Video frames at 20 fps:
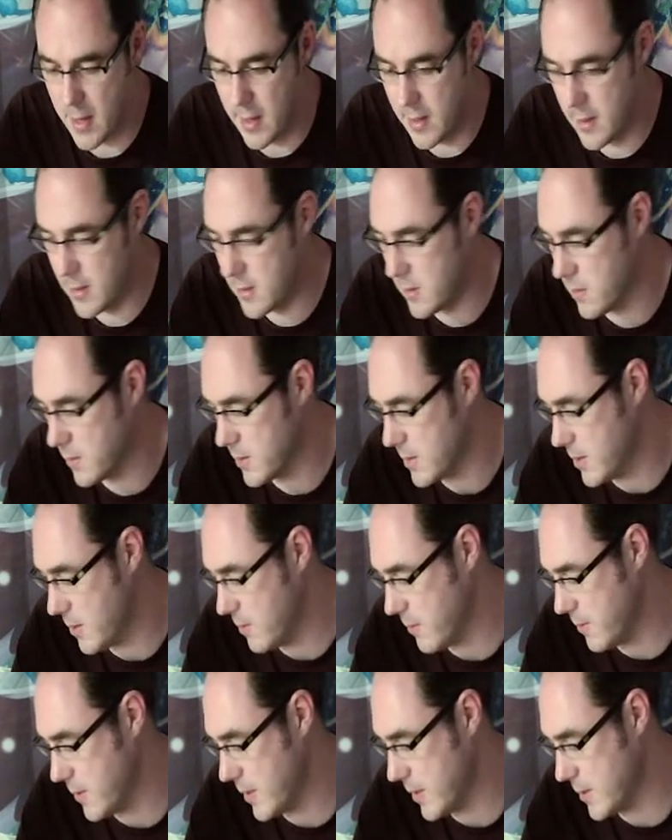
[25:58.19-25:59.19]
And there's lots of
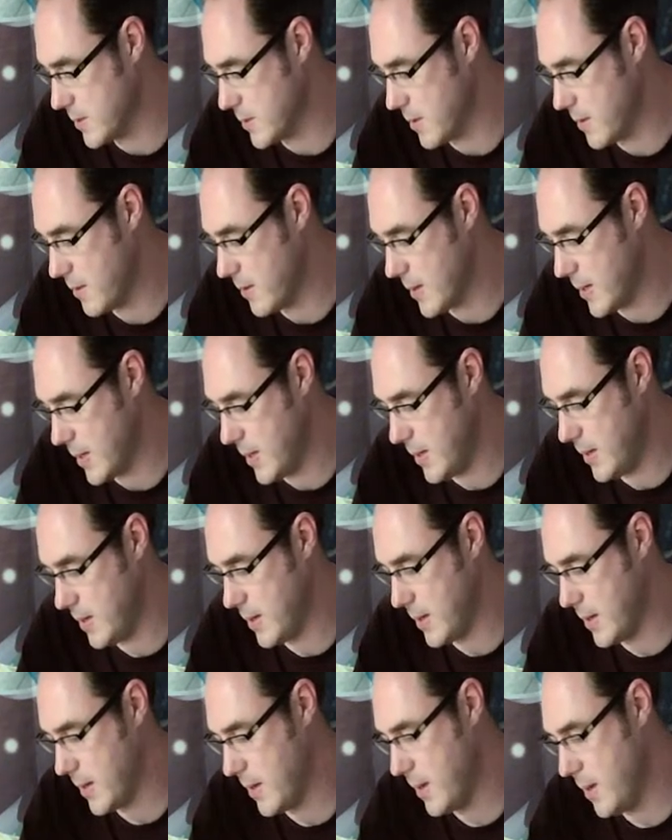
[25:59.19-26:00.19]
little things like that in
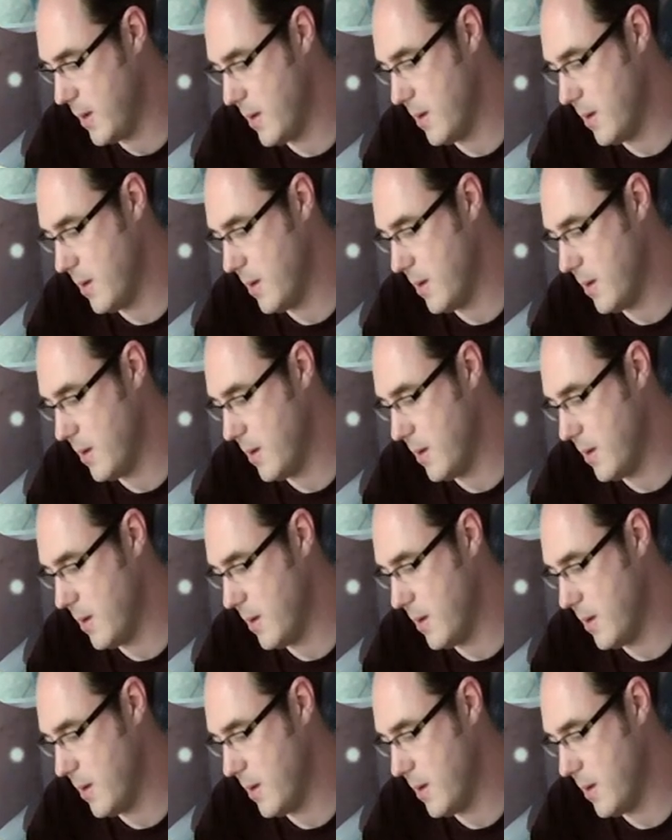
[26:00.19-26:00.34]
there.